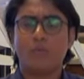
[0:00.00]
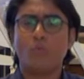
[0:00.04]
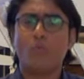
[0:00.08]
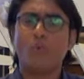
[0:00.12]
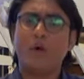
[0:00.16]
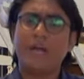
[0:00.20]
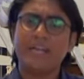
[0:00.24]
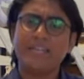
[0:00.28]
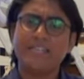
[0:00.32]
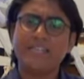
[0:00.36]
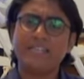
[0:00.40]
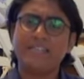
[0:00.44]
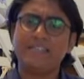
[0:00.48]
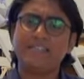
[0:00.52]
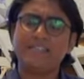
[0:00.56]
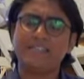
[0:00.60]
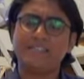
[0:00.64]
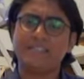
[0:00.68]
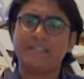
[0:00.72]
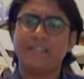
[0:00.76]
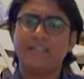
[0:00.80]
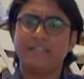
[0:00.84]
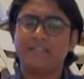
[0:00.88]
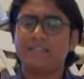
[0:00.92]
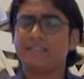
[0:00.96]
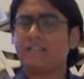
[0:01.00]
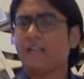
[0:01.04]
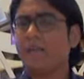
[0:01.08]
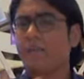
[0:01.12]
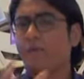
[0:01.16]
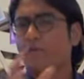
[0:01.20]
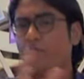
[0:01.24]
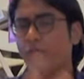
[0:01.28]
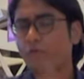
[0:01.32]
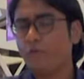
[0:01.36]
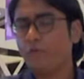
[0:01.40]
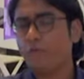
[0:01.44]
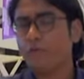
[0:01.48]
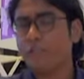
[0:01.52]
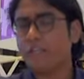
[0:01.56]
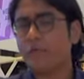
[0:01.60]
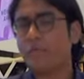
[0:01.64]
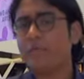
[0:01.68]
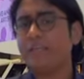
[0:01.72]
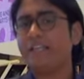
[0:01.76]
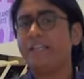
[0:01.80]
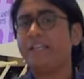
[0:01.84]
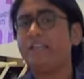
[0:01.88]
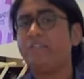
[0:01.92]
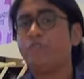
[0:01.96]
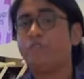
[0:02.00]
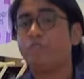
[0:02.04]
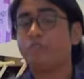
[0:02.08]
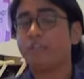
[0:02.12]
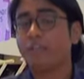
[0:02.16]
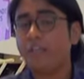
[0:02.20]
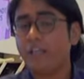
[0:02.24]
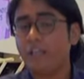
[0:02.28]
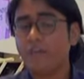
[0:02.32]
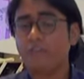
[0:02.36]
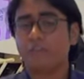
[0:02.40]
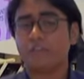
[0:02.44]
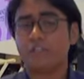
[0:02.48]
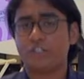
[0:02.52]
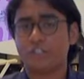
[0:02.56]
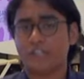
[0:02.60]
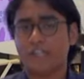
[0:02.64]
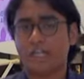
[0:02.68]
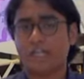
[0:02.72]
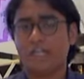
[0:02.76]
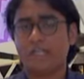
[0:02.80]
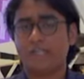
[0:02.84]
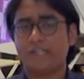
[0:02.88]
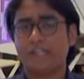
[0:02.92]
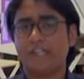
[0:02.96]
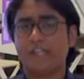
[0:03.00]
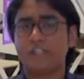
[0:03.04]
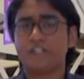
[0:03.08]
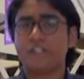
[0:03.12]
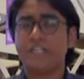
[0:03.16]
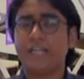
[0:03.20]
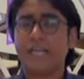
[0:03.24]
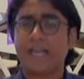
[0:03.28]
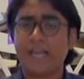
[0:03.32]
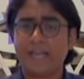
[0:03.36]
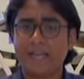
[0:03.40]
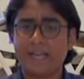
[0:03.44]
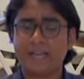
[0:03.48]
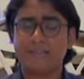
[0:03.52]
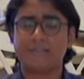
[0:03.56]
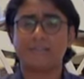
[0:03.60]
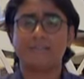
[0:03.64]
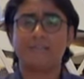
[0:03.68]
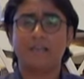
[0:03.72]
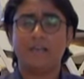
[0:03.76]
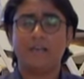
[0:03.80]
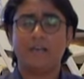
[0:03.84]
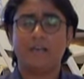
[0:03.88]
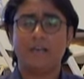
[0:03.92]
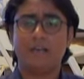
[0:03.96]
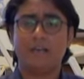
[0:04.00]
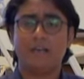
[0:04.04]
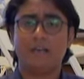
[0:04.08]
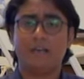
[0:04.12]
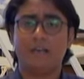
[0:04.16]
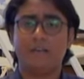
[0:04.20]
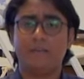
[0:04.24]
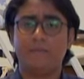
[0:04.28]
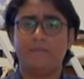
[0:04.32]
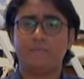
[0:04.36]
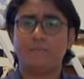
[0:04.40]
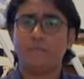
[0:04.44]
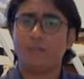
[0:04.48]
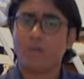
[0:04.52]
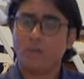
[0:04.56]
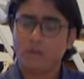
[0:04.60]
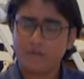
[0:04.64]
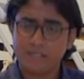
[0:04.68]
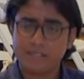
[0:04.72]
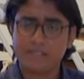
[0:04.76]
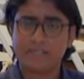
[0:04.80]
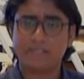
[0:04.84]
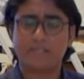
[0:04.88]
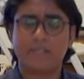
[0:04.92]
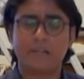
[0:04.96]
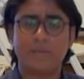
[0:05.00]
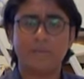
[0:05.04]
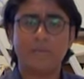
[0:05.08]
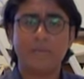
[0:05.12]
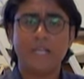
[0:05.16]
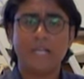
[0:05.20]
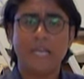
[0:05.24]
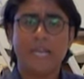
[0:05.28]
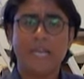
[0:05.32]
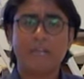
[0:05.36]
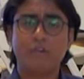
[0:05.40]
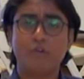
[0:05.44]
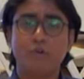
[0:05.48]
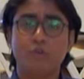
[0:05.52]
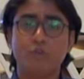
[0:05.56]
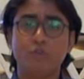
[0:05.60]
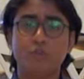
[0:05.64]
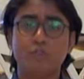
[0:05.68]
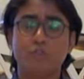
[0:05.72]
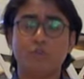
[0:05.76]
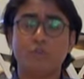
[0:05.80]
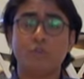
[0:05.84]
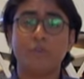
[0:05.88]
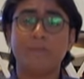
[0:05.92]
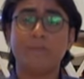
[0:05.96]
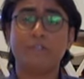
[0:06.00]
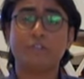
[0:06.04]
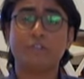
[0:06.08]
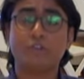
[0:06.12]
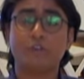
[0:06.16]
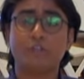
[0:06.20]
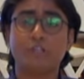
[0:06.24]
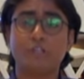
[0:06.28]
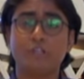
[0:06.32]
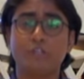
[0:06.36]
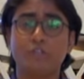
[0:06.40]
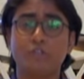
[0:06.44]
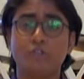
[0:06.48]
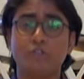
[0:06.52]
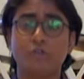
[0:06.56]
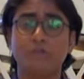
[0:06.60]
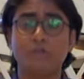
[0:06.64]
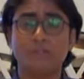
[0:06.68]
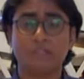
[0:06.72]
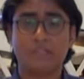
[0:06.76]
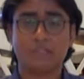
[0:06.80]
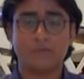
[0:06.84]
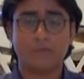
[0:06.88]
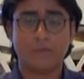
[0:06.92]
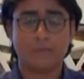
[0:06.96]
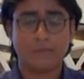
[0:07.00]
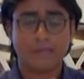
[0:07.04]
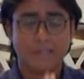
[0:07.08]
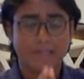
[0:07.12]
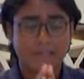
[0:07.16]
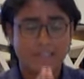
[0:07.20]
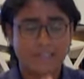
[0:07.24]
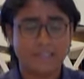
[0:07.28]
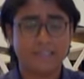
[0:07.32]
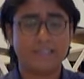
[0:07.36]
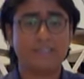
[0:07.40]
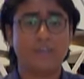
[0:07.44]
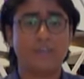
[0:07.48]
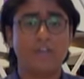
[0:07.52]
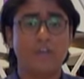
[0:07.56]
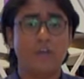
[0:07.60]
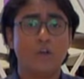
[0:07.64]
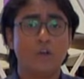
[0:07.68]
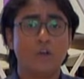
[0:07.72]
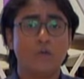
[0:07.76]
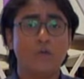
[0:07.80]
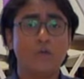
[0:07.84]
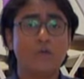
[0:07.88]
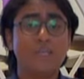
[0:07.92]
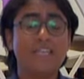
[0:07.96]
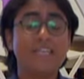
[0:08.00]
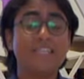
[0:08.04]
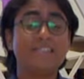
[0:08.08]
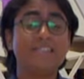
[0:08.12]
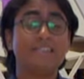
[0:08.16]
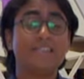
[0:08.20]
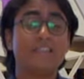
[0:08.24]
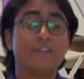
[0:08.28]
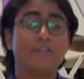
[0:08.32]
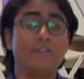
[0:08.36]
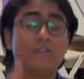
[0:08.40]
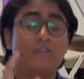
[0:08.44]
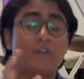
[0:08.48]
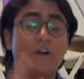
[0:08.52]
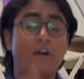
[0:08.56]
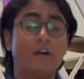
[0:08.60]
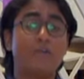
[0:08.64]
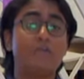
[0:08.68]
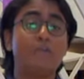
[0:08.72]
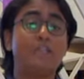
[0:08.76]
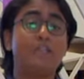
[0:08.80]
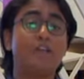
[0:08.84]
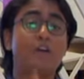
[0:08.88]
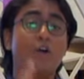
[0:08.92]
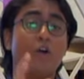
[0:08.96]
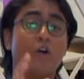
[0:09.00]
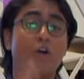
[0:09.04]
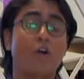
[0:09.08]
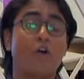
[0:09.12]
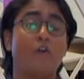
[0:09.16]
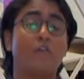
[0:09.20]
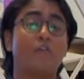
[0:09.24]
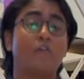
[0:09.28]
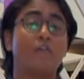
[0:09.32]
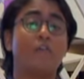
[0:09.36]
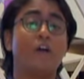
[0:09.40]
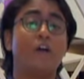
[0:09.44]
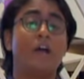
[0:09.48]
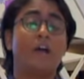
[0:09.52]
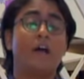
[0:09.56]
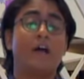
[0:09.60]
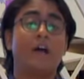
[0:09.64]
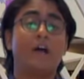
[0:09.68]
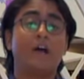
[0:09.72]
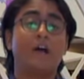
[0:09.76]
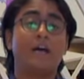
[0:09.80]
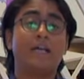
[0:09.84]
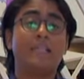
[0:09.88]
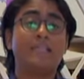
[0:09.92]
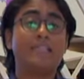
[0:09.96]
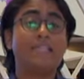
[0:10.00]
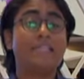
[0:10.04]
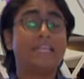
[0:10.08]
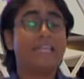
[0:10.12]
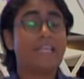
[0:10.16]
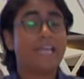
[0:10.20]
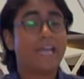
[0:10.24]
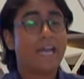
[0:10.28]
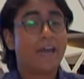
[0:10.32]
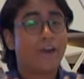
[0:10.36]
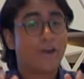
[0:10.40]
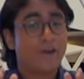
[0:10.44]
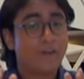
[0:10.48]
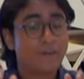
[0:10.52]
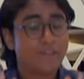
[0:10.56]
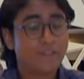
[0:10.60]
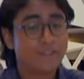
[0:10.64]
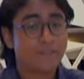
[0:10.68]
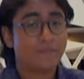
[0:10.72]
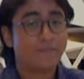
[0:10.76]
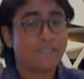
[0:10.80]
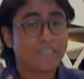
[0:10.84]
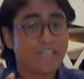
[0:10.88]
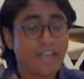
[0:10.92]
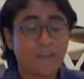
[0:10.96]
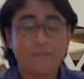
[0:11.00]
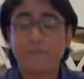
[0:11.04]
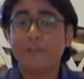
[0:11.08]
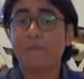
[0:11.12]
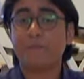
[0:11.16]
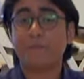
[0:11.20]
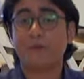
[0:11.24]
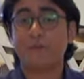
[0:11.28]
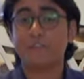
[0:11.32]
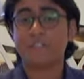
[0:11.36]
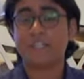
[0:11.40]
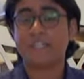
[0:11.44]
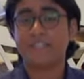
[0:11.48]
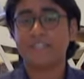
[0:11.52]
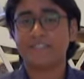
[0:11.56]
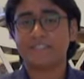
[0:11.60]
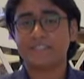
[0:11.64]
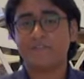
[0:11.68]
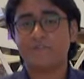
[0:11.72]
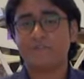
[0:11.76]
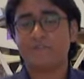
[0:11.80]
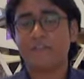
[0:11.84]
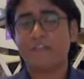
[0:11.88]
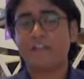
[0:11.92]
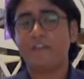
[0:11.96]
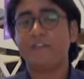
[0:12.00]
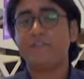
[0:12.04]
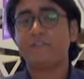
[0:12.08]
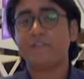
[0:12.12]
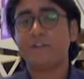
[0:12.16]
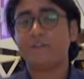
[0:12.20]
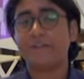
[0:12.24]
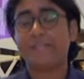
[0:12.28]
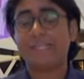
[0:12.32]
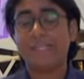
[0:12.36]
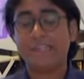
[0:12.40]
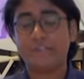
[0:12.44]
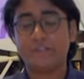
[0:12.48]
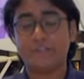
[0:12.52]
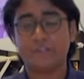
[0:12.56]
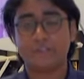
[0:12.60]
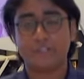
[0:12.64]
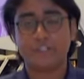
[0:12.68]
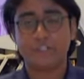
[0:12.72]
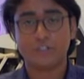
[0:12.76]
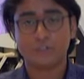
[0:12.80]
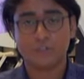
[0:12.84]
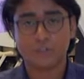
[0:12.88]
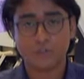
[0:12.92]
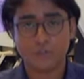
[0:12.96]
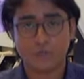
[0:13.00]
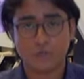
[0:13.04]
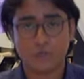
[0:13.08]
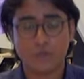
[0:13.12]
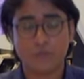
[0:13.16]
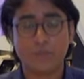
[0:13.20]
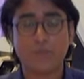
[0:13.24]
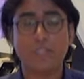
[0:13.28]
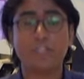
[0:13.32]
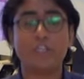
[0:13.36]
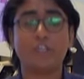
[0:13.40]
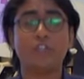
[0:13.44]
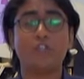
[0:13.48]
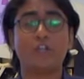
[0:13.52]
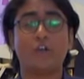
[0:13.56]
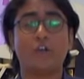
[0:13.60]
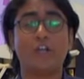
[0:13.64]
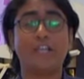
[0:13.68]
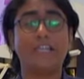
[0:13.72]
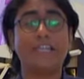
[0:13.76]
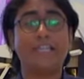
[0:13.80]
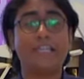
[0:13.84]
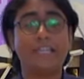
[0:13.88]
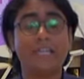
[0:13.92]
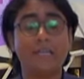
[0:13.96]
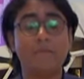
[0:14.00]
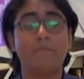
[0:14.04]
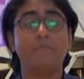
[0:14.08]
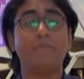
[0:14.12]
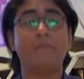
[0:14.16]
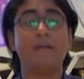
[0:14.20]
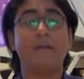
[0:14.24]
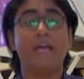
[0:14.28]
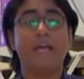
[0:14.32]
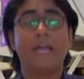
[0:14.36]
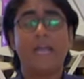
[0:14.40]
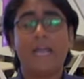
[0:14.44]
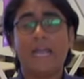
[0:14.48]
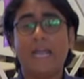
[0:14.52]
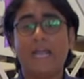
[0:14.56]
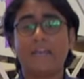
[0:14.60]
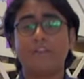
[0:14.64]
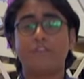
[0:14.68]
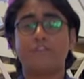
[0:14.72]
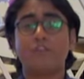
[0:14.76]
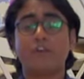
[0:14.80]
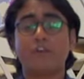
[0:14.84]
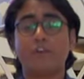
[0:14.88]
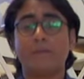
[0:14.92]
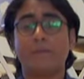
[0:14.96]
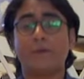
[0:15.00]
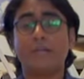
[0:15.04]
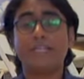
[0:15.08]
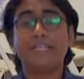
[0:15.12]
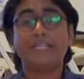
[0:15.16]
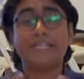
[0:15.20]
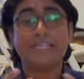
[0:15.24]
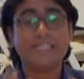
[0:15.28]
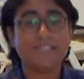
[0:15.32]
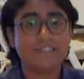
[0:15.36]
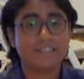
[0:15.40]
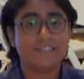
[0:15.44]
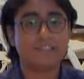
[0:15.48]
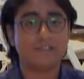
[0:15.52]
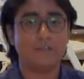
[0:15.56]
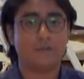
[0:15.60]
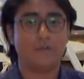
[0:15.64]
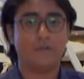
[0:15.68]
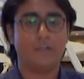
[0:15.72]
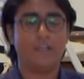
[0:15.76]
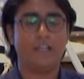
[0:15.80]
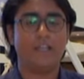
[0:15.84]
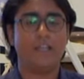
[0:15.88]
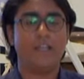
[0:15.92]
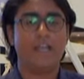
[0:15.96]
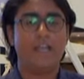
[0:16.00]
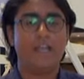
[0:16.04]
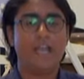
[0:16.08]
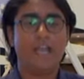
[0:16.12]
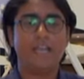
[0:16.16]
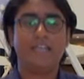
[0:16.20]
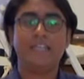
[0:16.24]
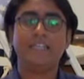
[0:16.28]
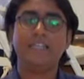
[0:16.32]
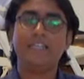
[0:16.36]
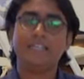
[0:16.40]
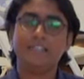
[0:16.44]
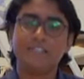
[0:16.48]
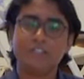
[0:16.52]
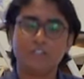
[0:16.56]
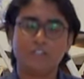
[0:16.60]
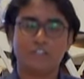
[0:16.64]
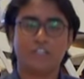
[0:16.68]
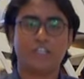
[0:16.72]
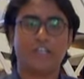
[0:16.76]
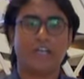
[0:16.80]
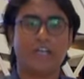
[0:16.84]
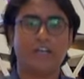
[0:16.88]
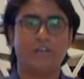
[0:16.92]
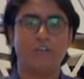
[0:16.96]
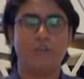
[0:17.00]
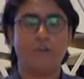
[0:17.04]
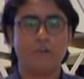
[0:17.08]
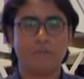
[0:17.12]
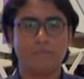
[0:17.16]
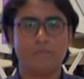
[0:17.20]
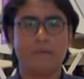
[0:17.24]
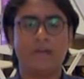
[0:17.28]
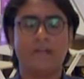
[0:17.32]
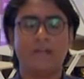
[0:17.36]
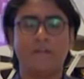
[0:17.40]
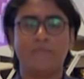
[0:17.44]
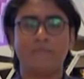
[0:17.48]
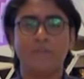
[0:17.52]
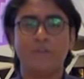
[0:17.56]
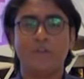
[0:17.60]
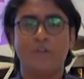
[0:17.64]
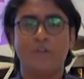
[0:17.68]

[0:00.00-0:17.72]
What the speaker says: What is the type of food that we need to give a child that actually has autism? And also we'll be talking to Mr. Mama Adil, who is the founder of the Autism Cafe Project. It's a very, very interesting story. We join him and talk about his story and his child, Lokman,